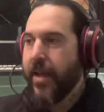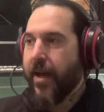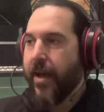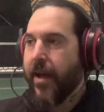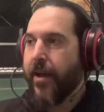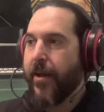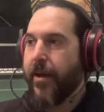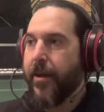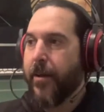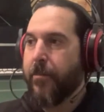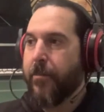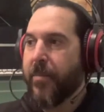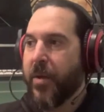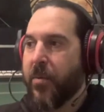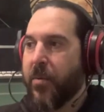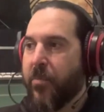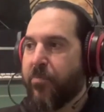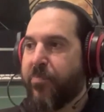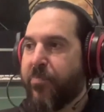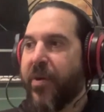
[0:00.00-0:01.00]
I
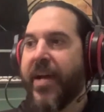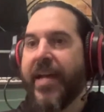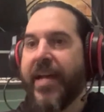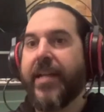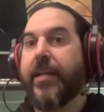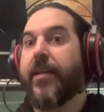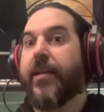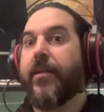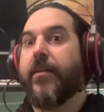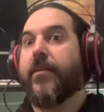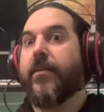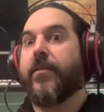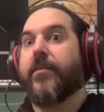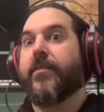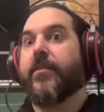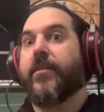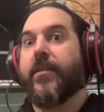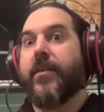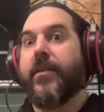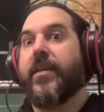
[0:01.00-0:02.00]
did watch a
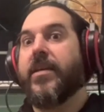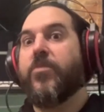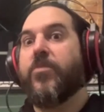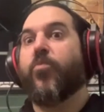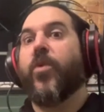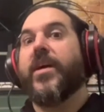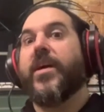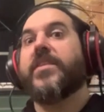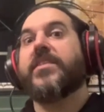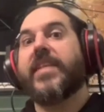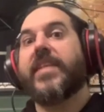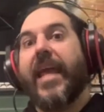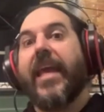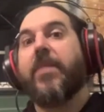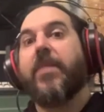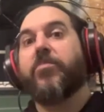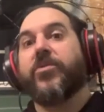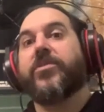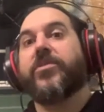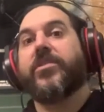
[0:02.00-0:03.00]
few of them. He was
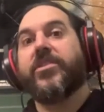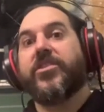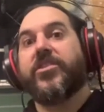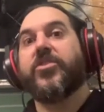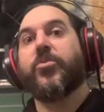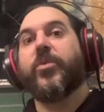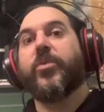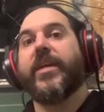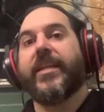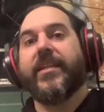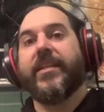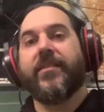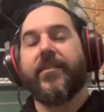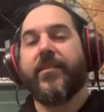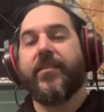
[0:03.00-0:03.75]
able to do it.